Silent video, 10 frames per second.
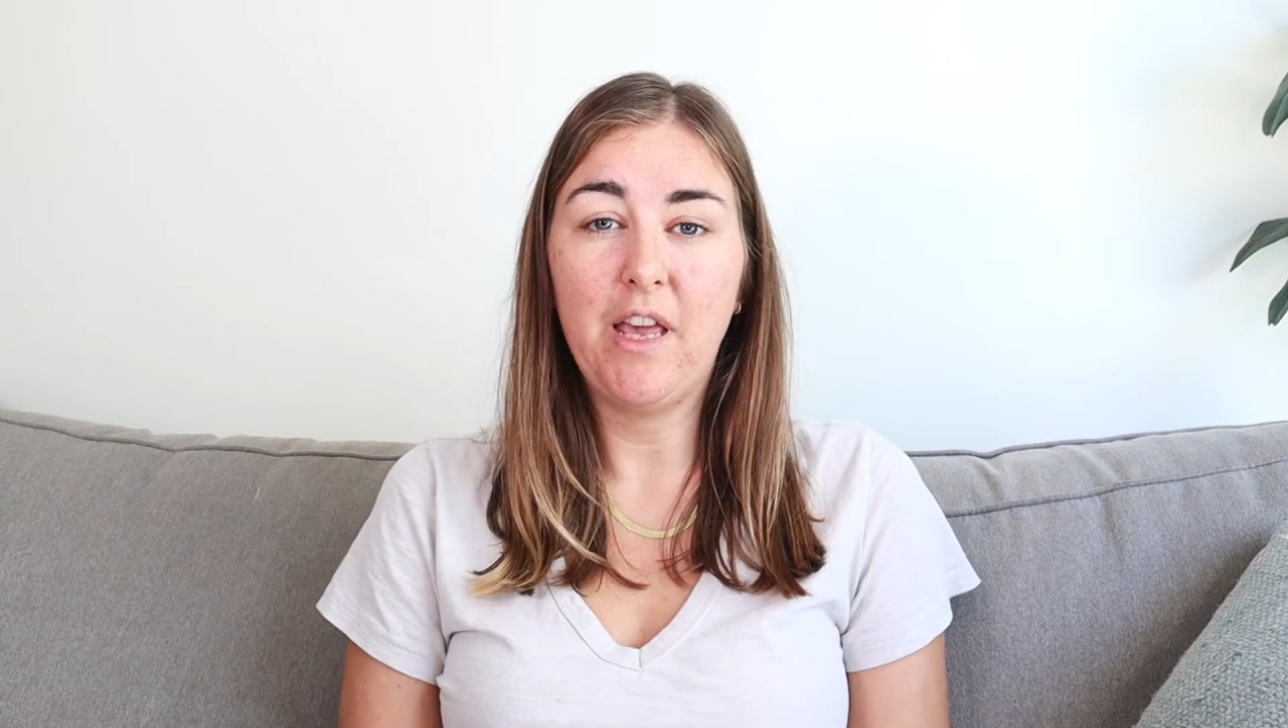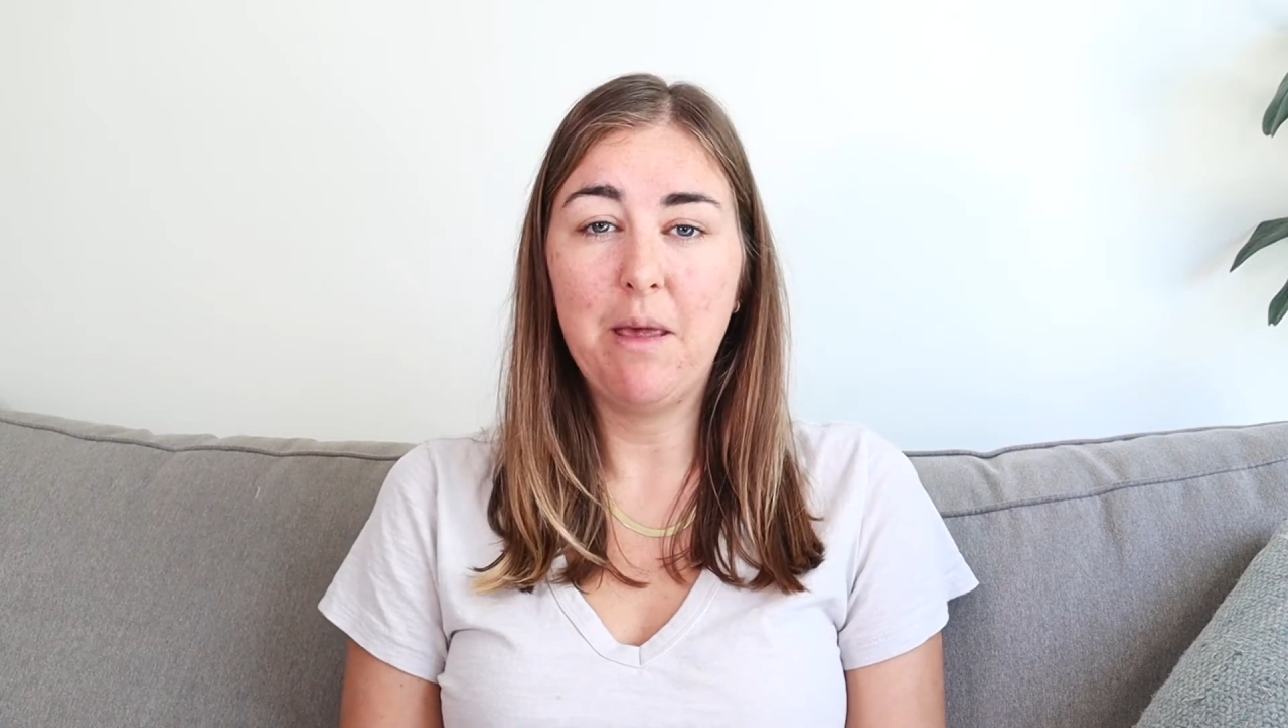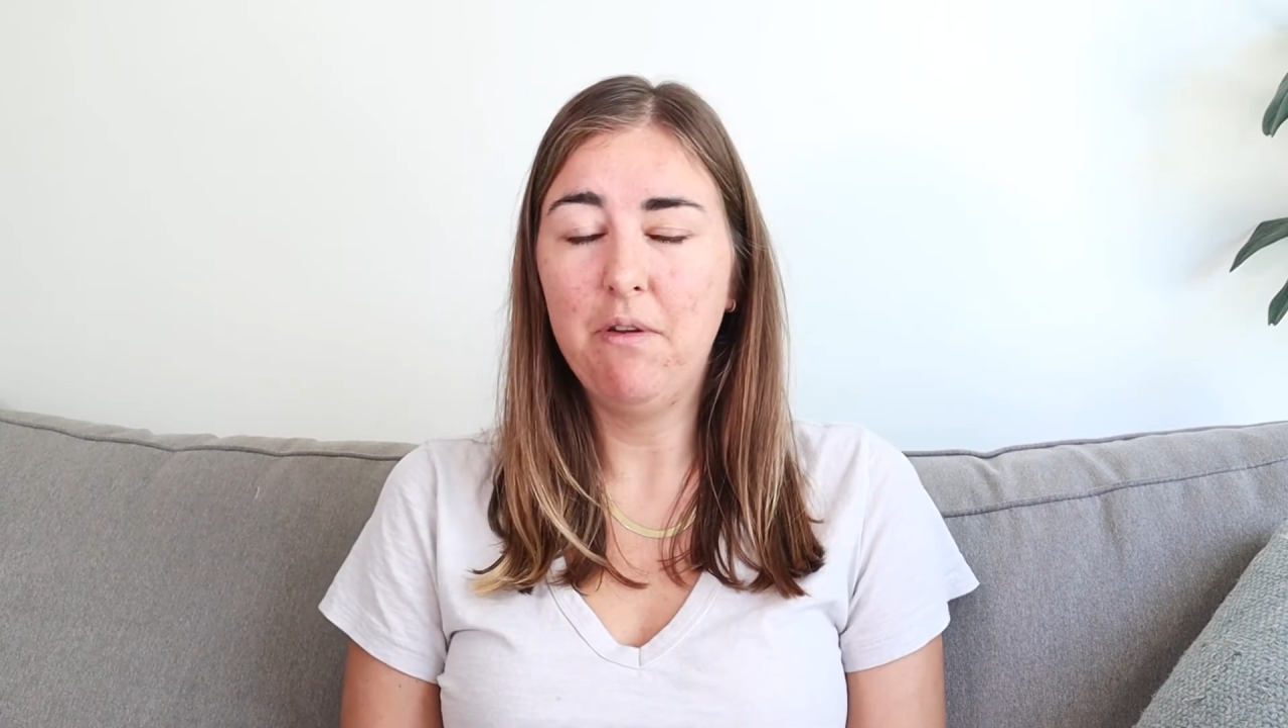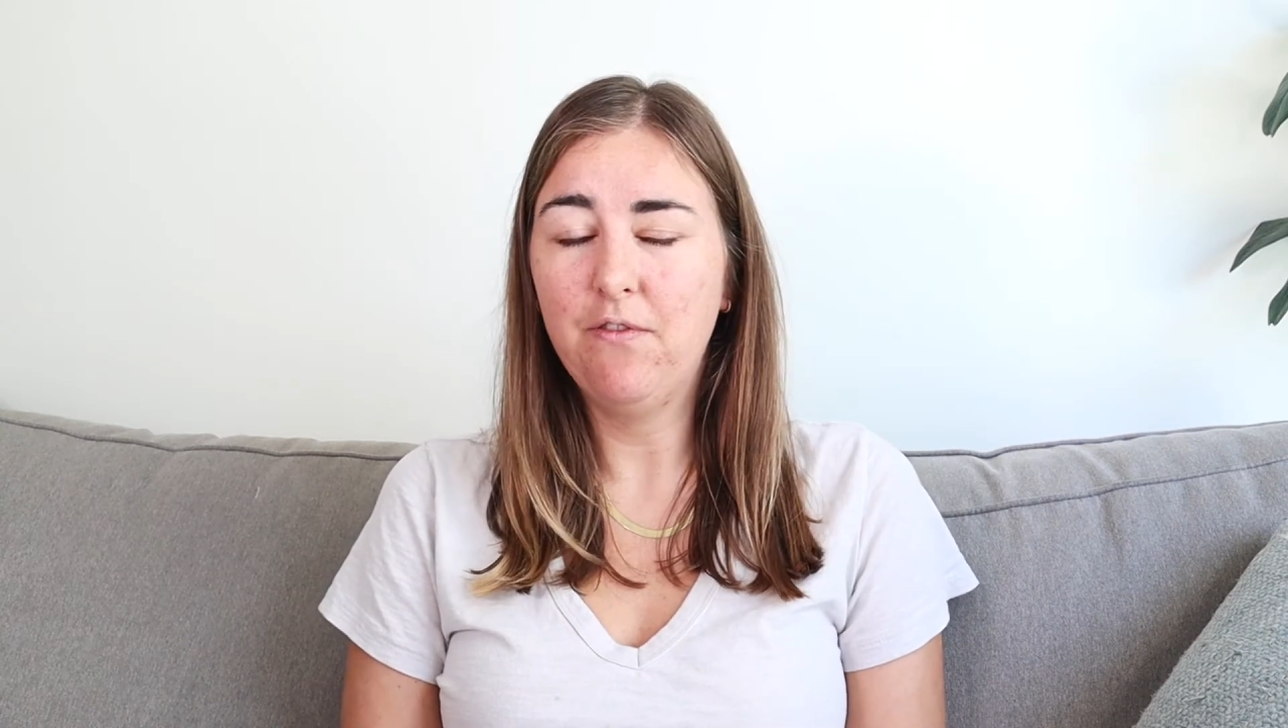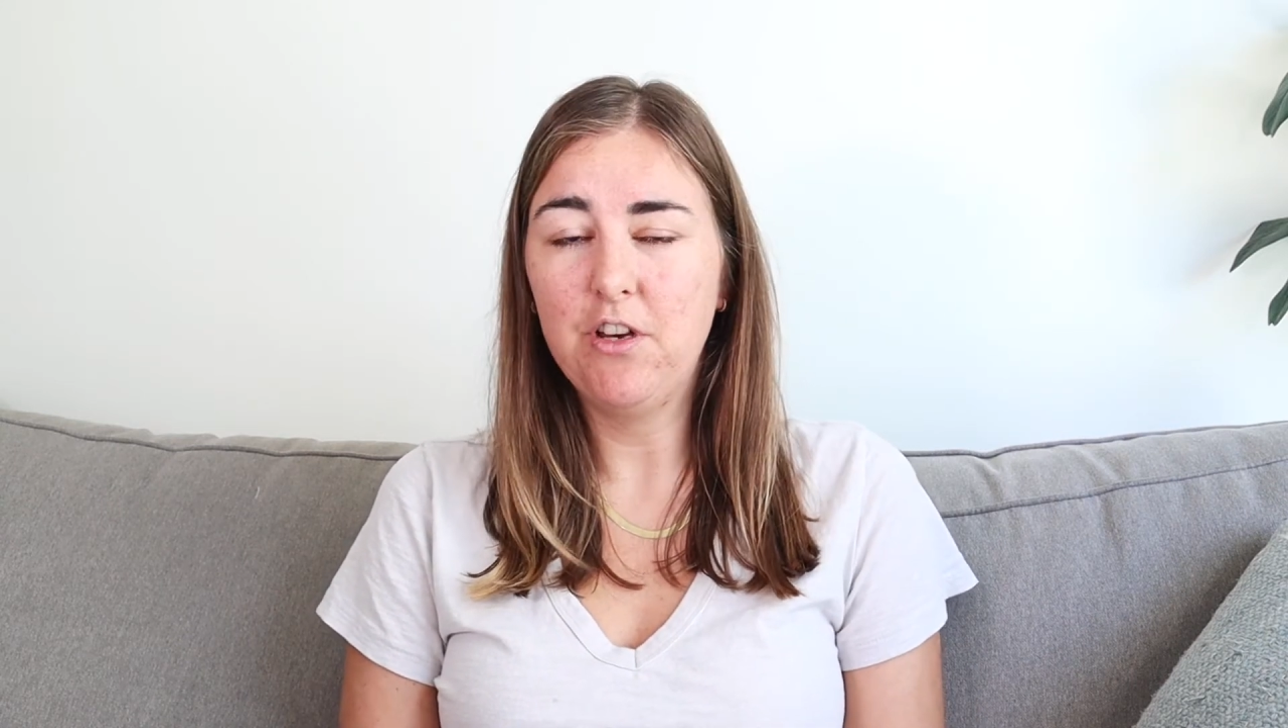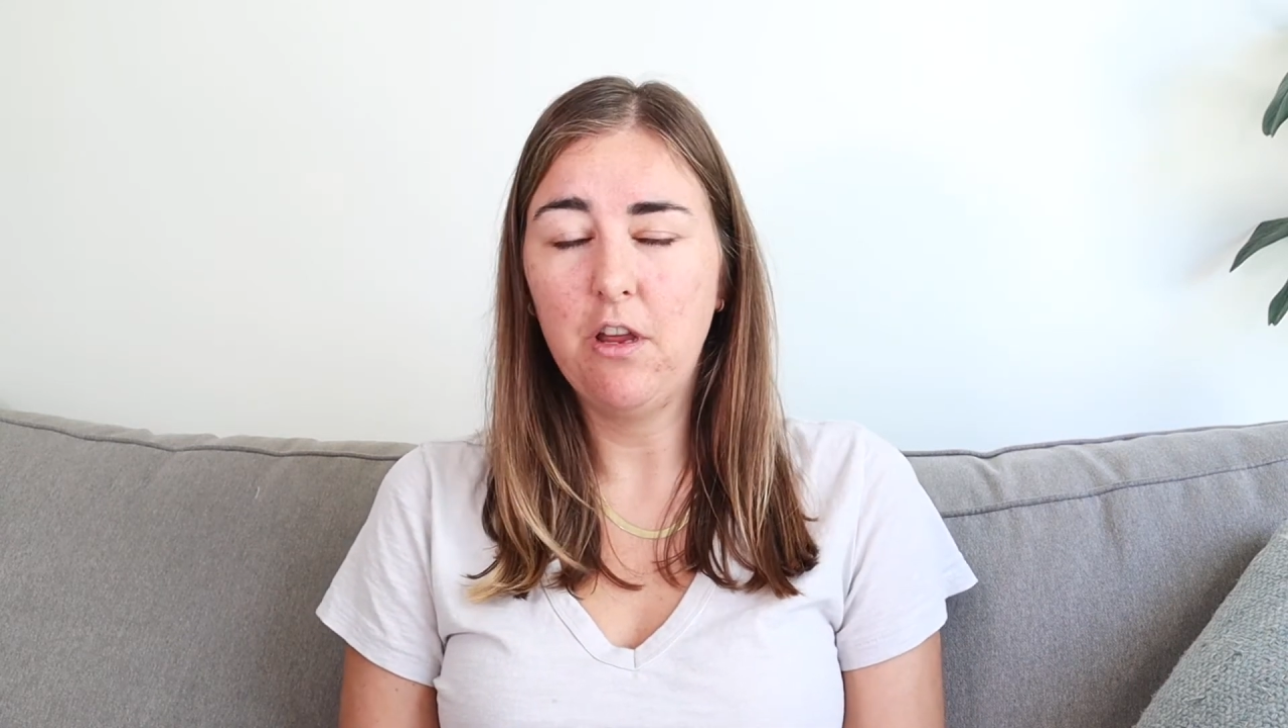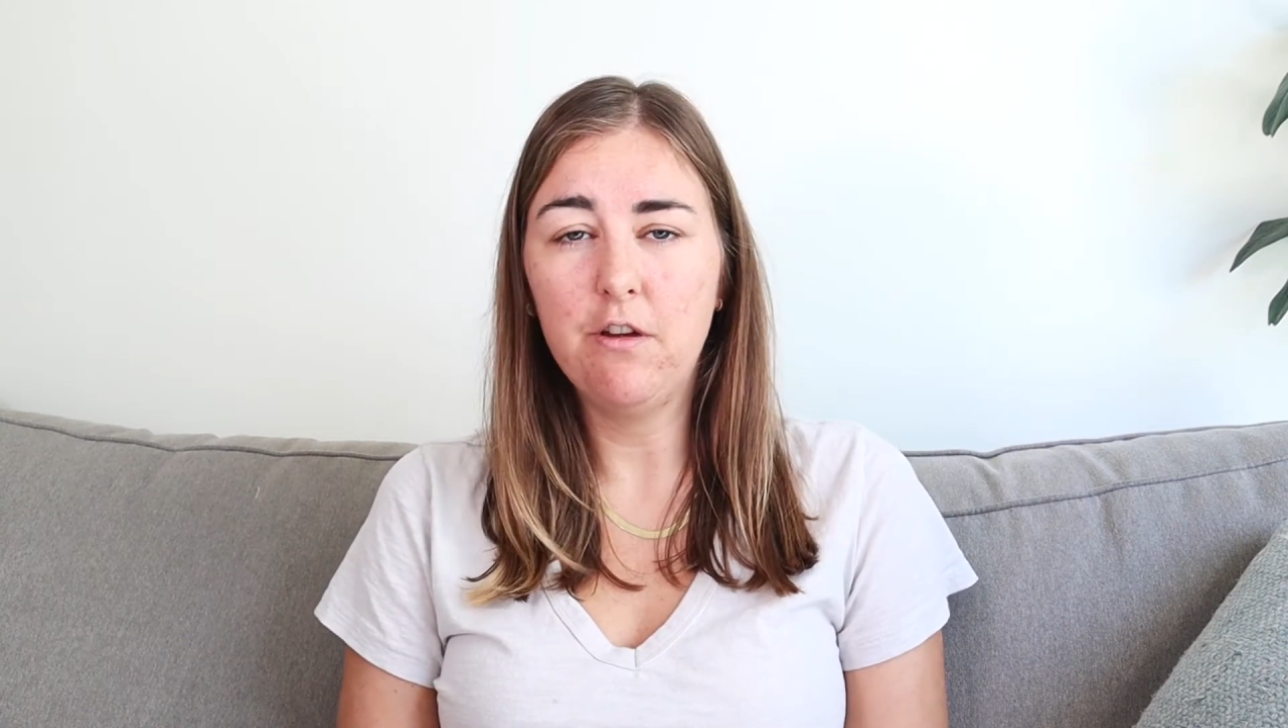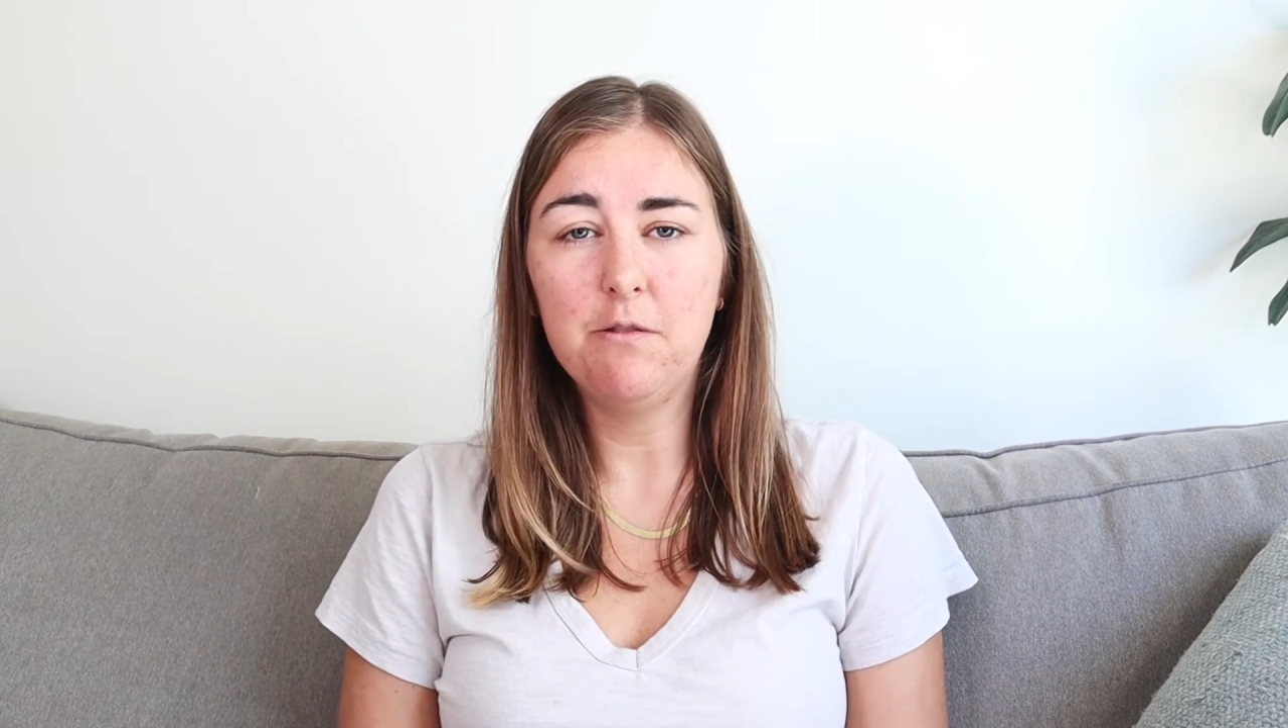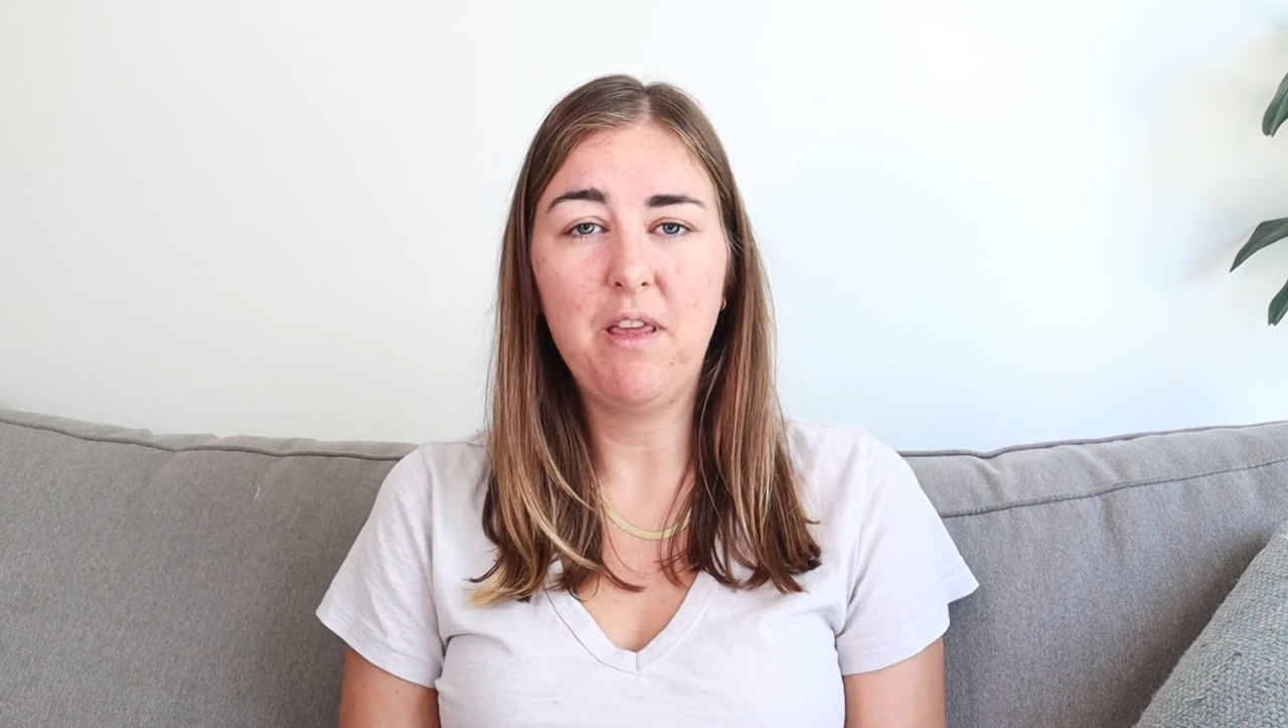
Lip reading: gaming videos,